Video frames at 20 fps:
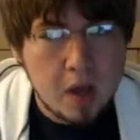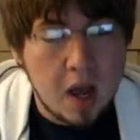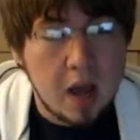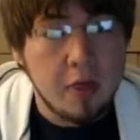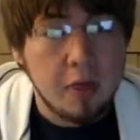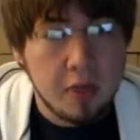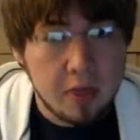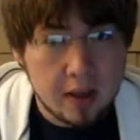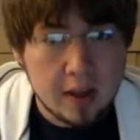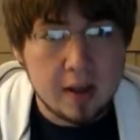
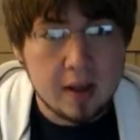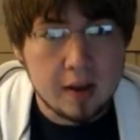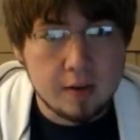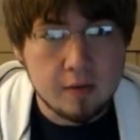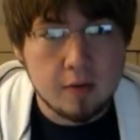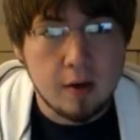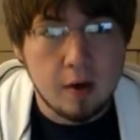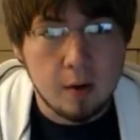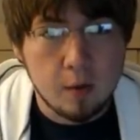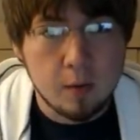I think it
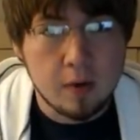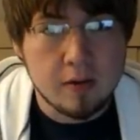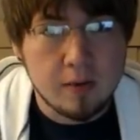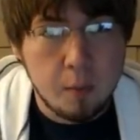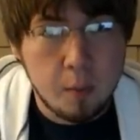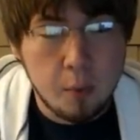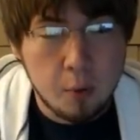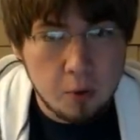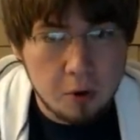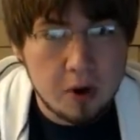gives Dark
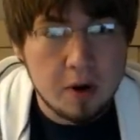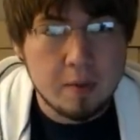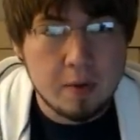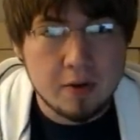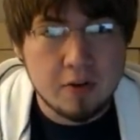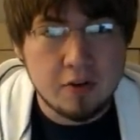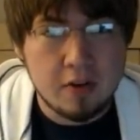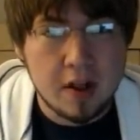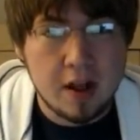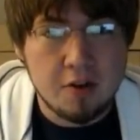Worlds pretty
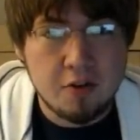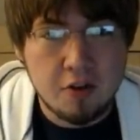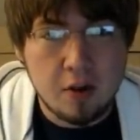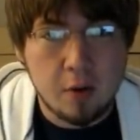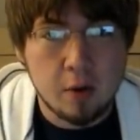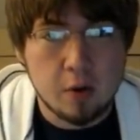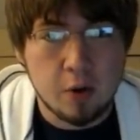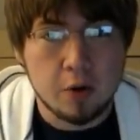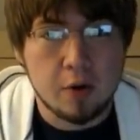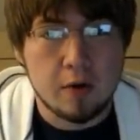much the edge
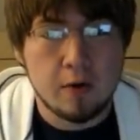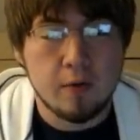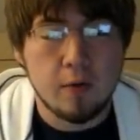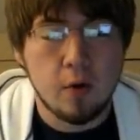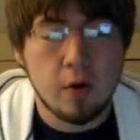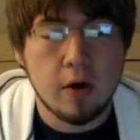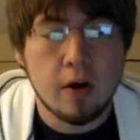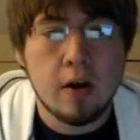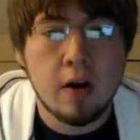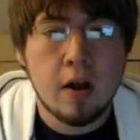they were looking
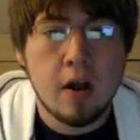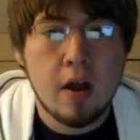for.